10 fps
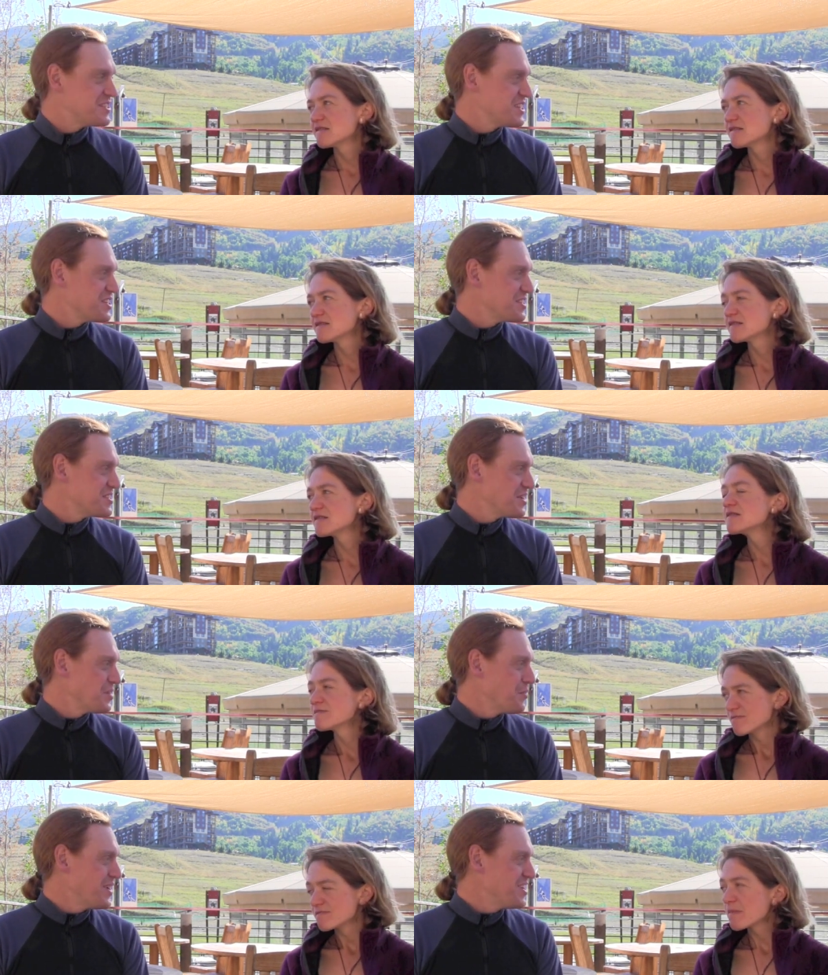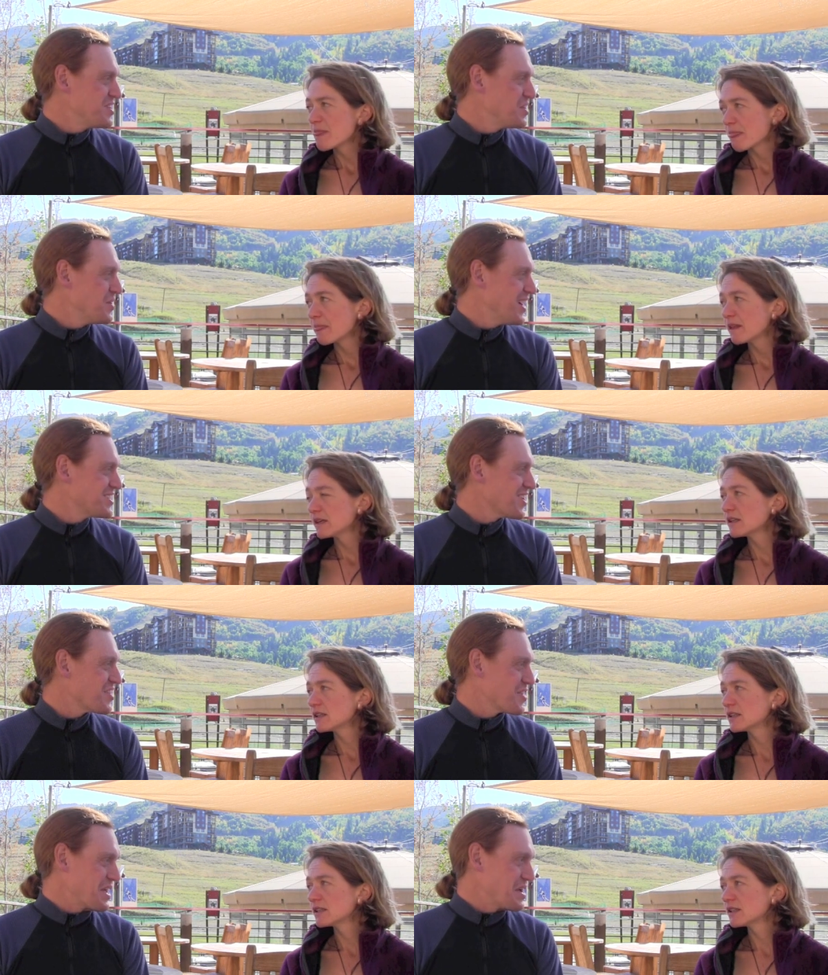Speaker 1: of decisions, when did you uh,
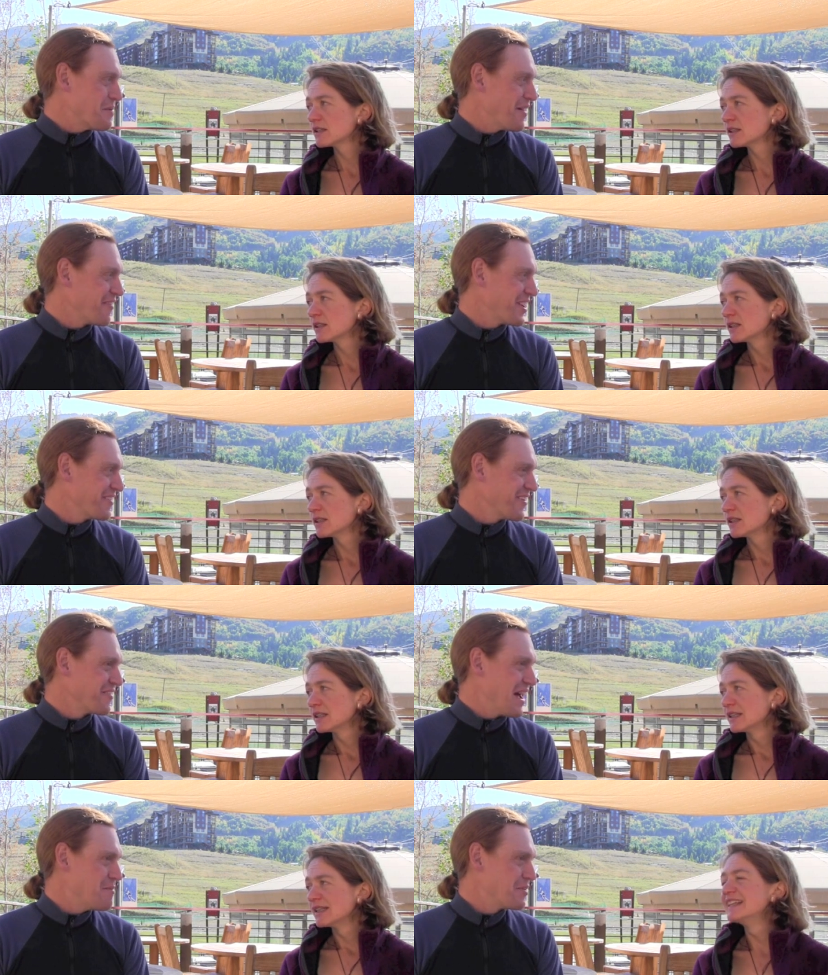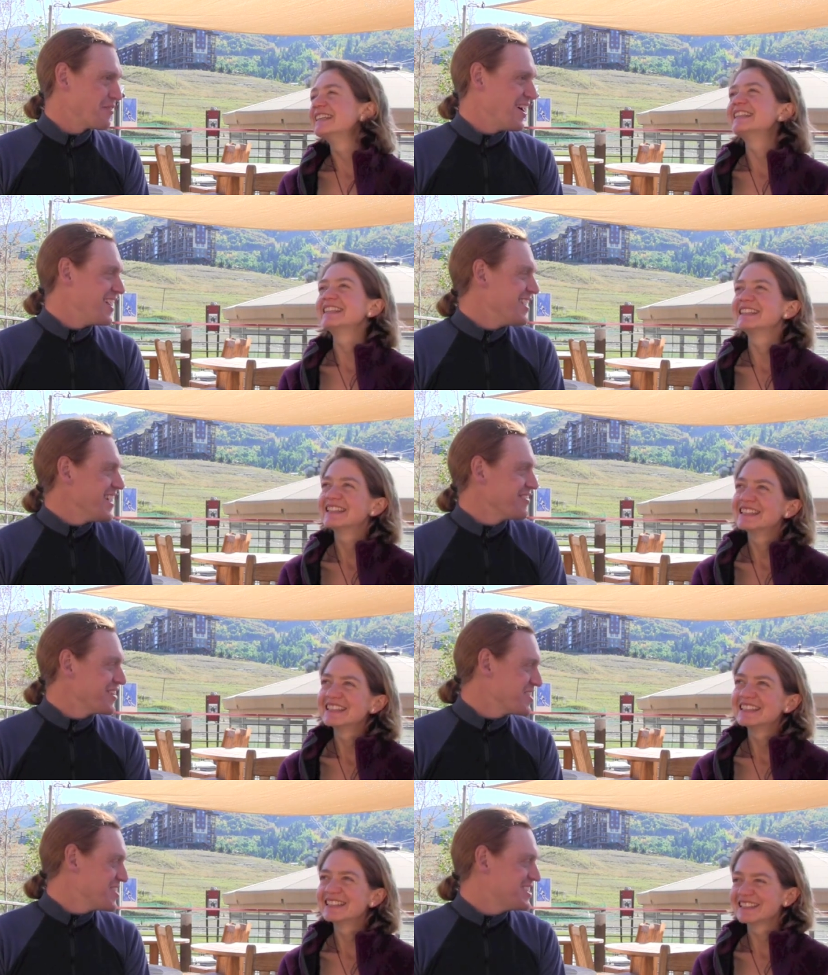start thinking about running Run Rabbit Run, and
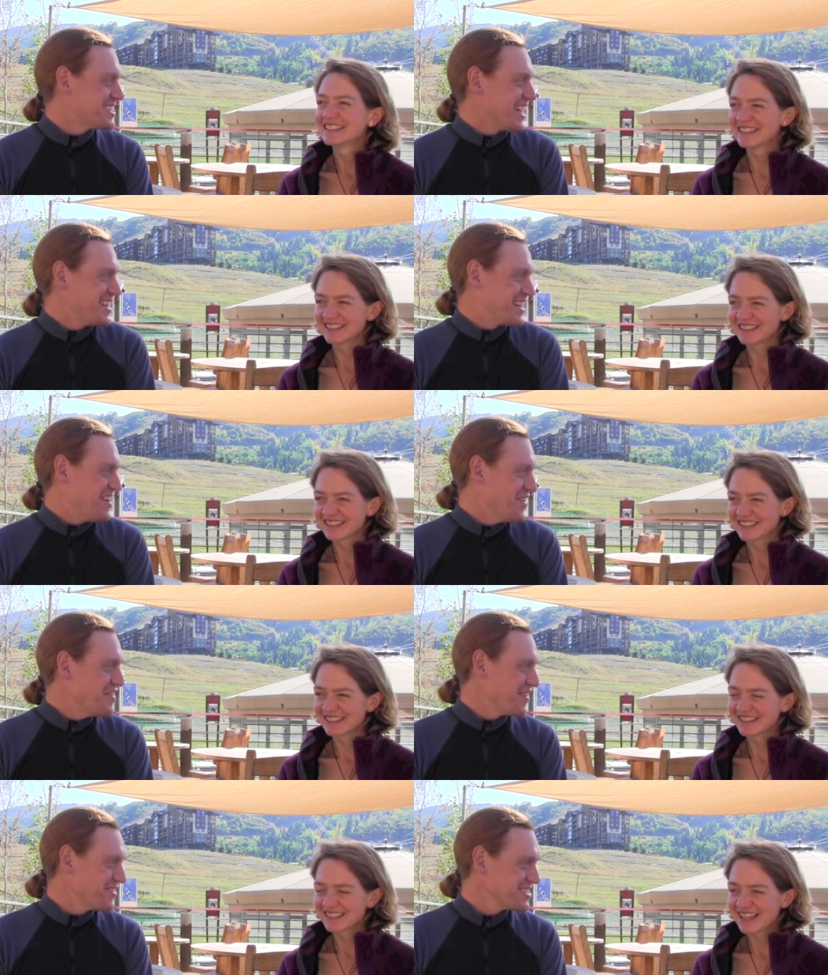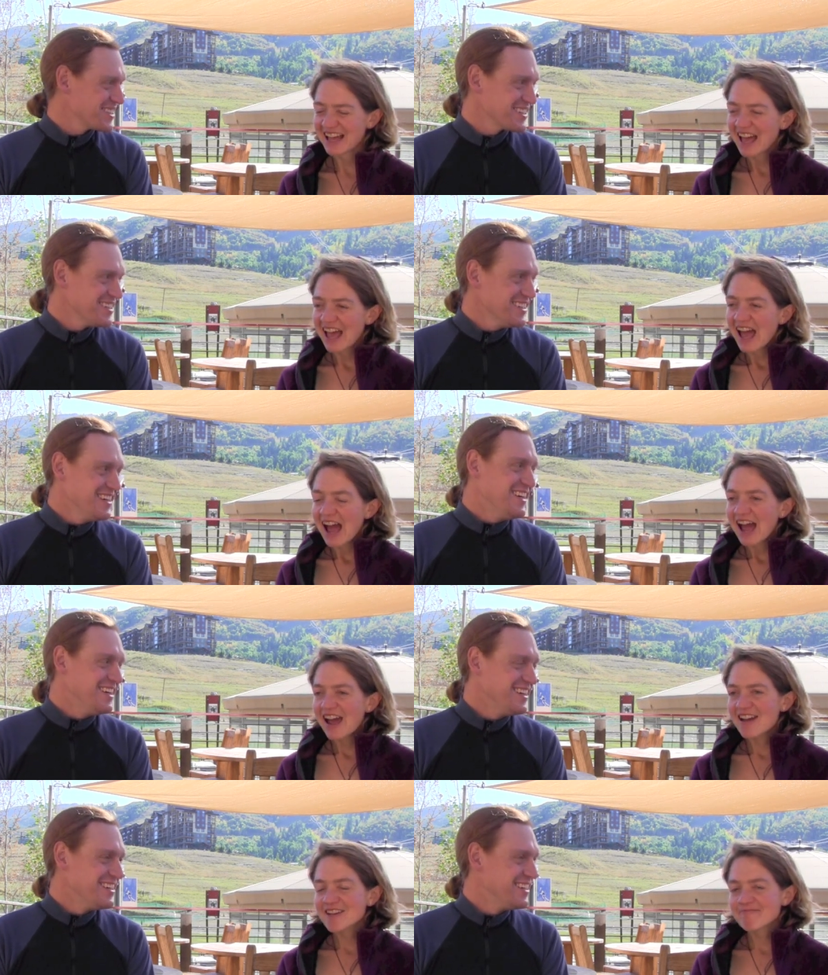when did you decide to come over?
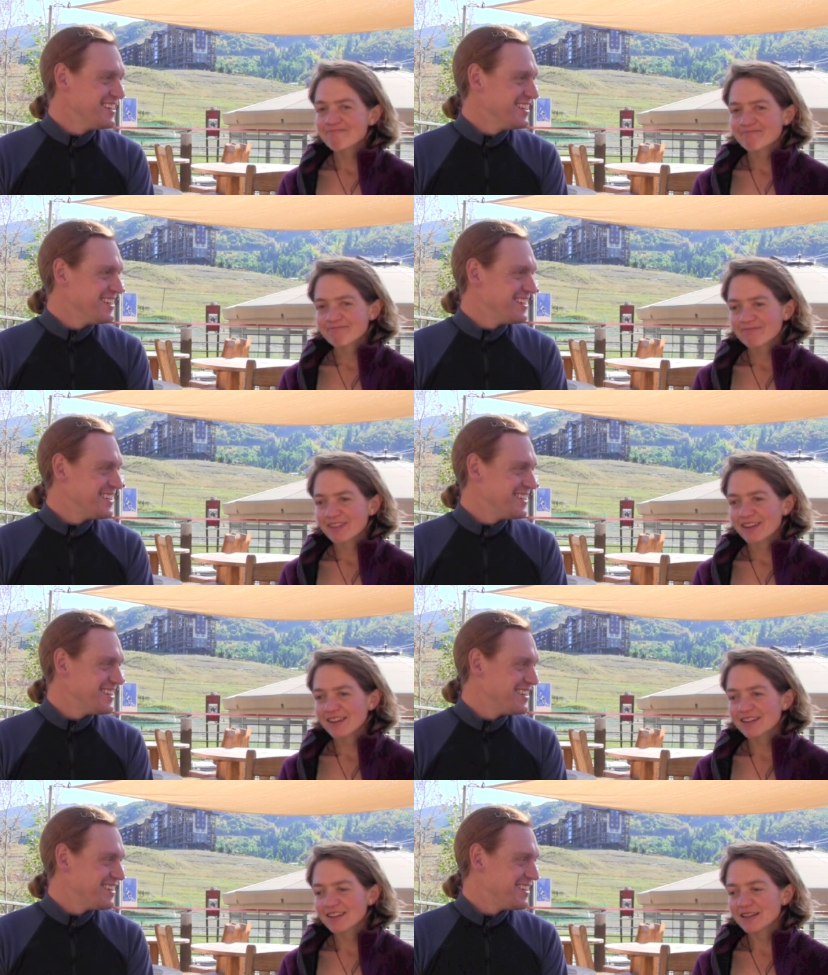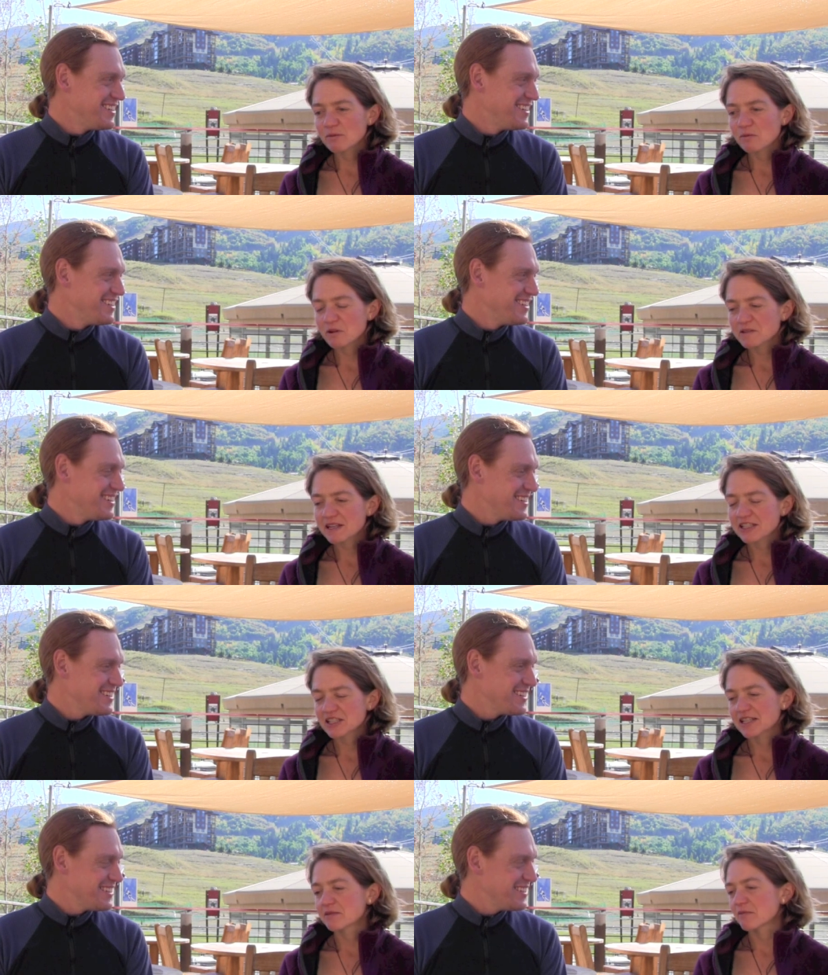
Speaker 2: Um, it was
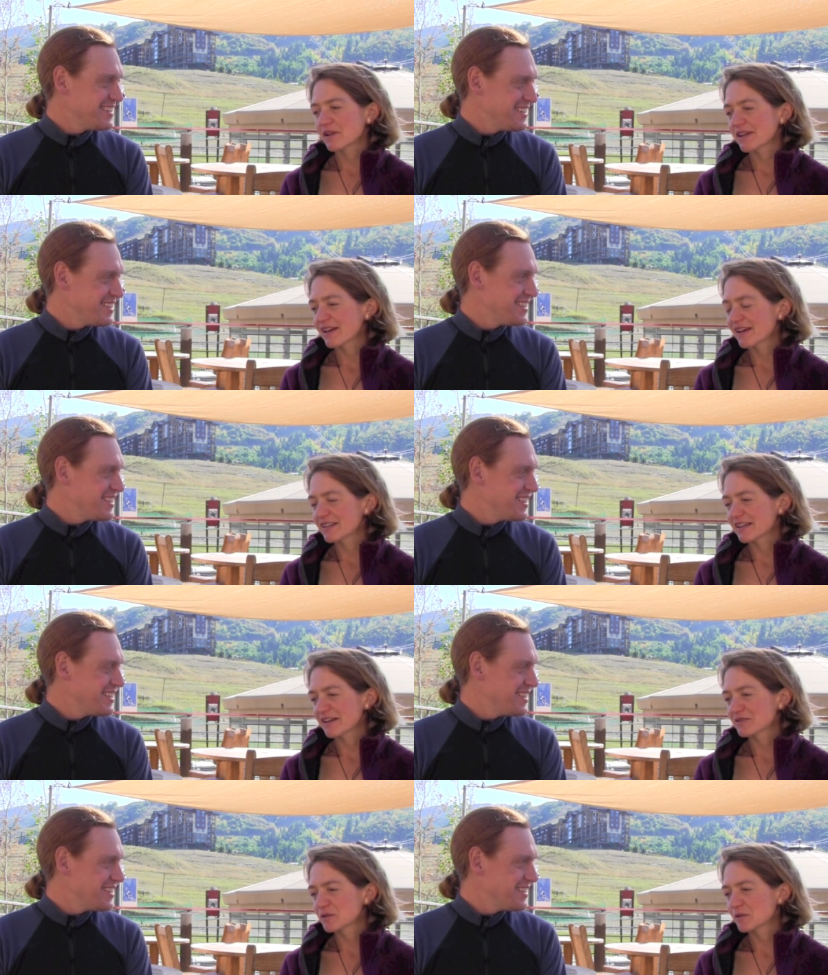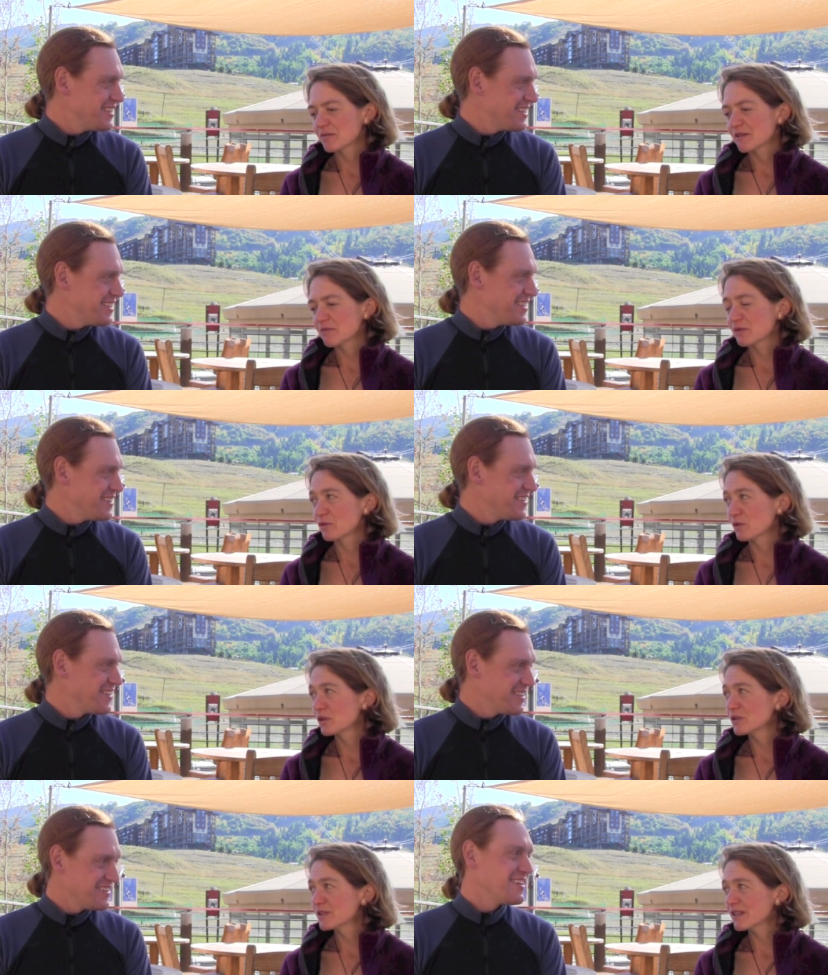actually in my head, I have to admit, before
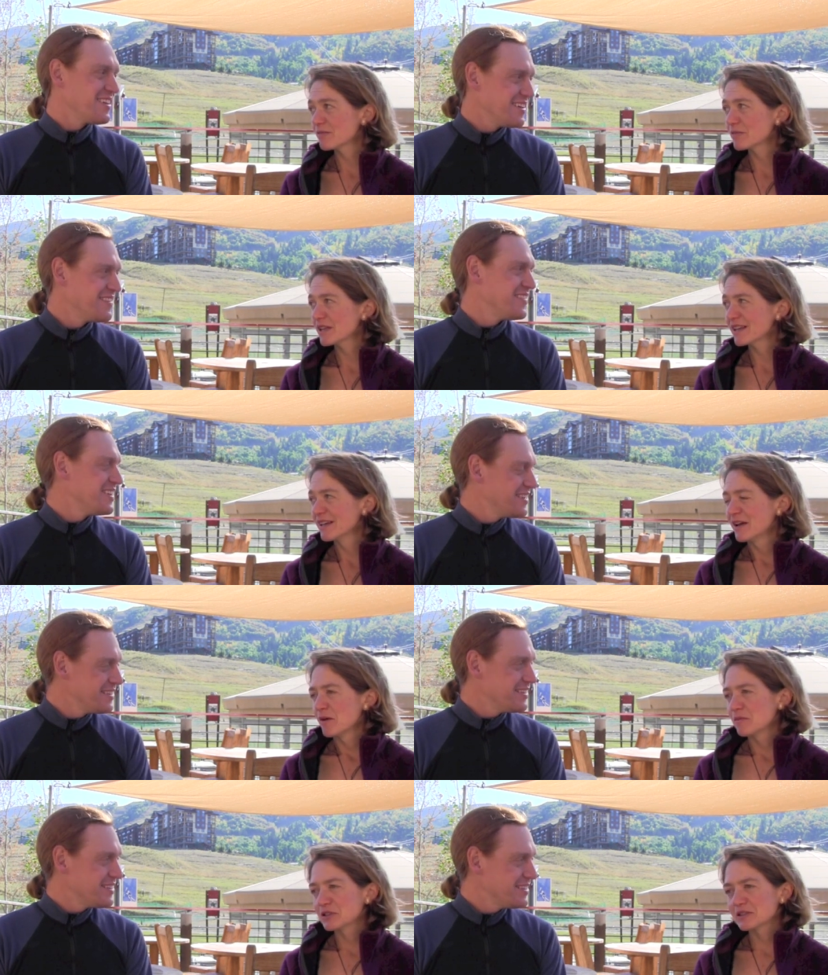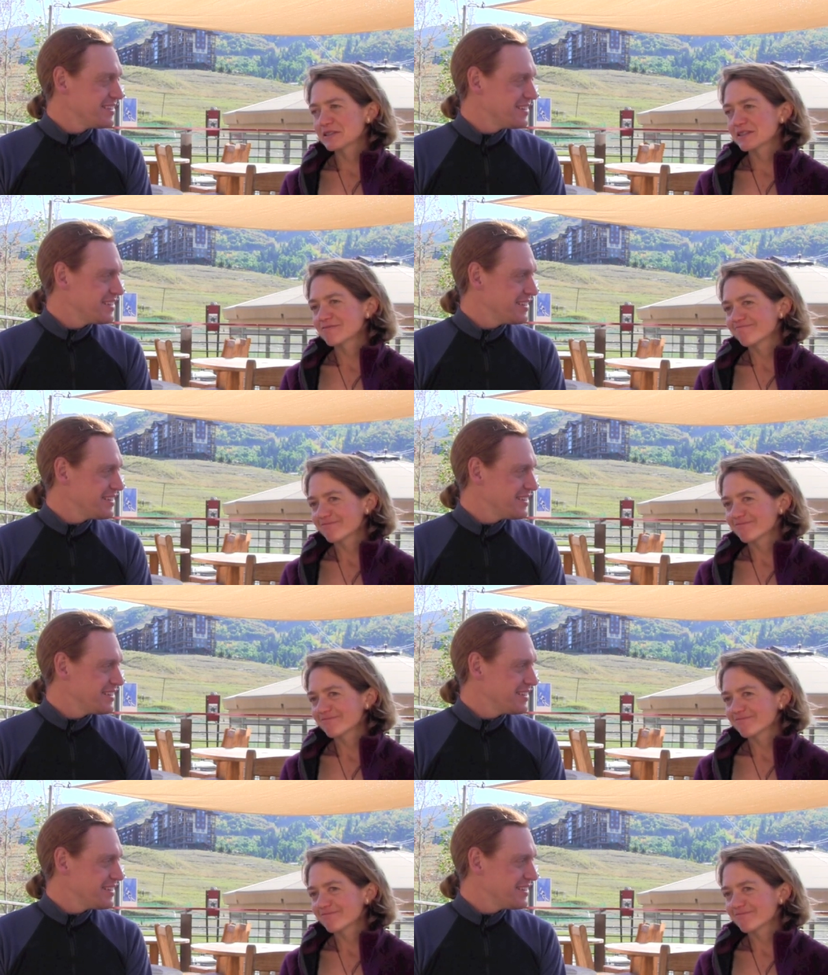UTMB, but just